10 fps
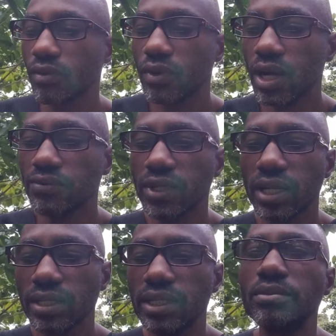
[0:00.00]
the
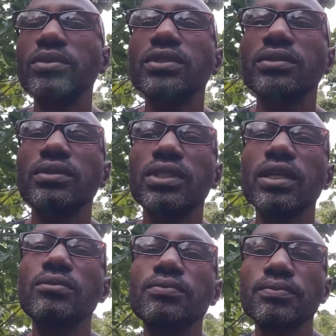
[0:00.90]
African names,
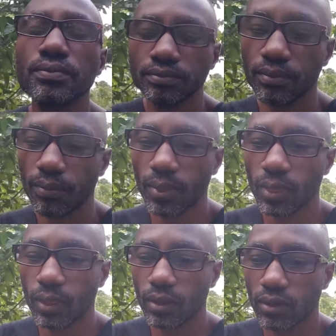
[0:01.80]
see?
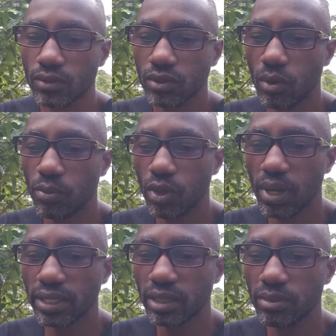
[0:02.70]
So we pull
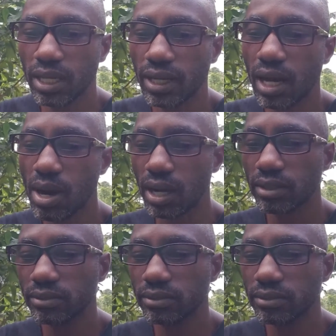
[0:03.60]
up a name like Abba.